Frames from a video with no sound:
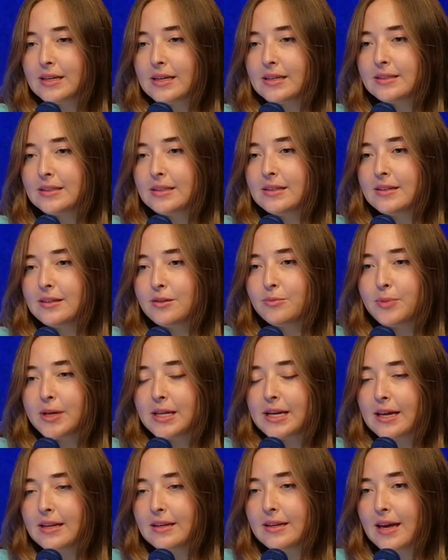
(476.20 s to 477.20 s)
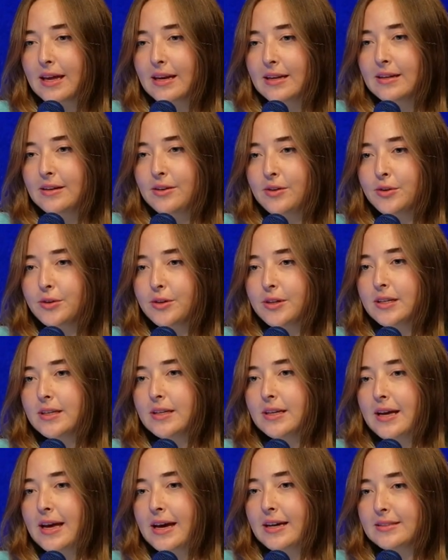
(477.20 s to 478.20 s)
a little bit, and any
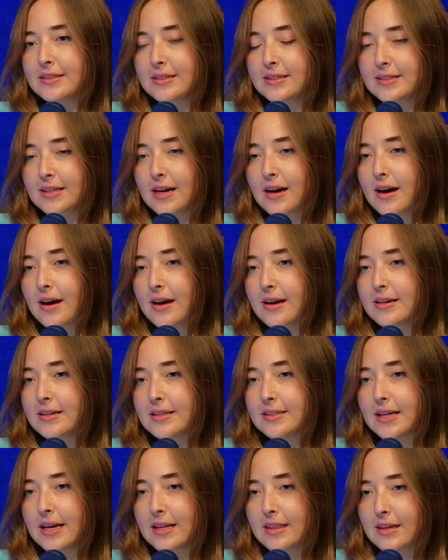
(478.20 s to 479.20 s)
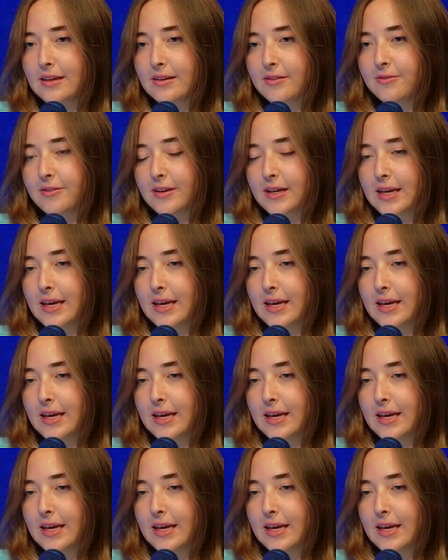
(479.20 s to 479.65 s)
good exercise, I think, for